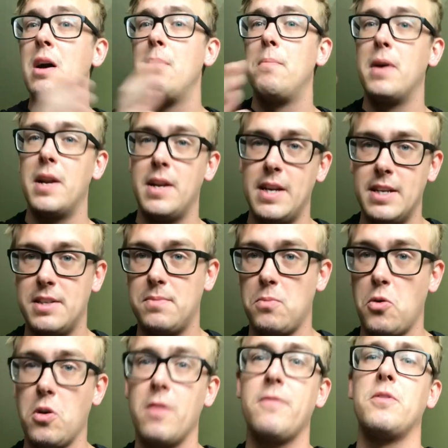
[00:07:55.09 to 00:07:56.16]
but it is
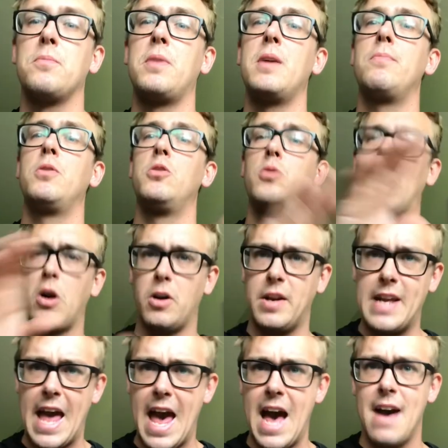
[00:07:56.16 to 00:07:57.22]
more for people who already
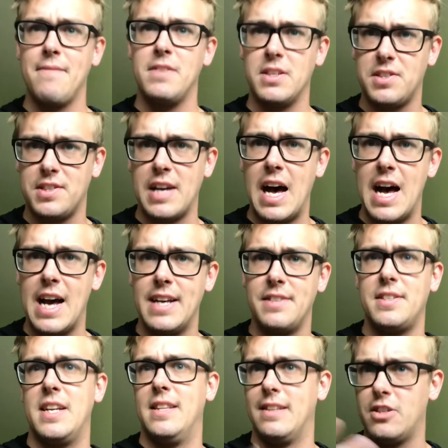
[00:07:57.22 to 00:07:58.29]
have the size
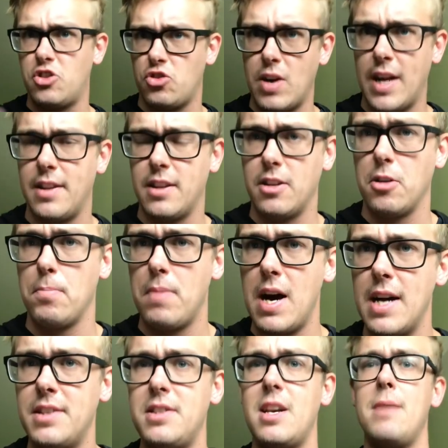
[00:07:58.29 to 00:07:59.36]
and the strength in their
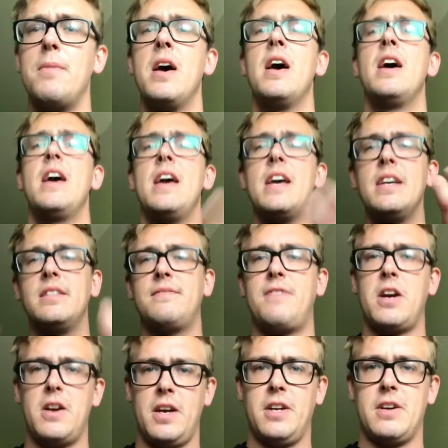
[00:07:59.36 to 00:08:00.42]
bicep, is
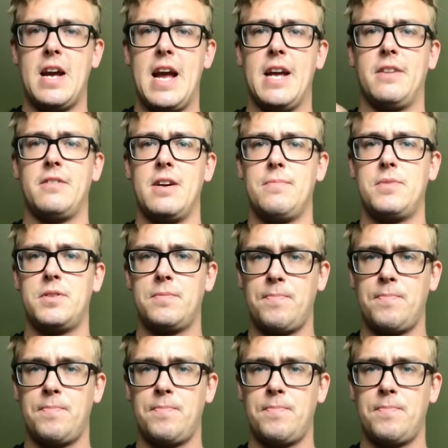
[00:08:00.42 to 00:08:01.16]
varying your hand grips.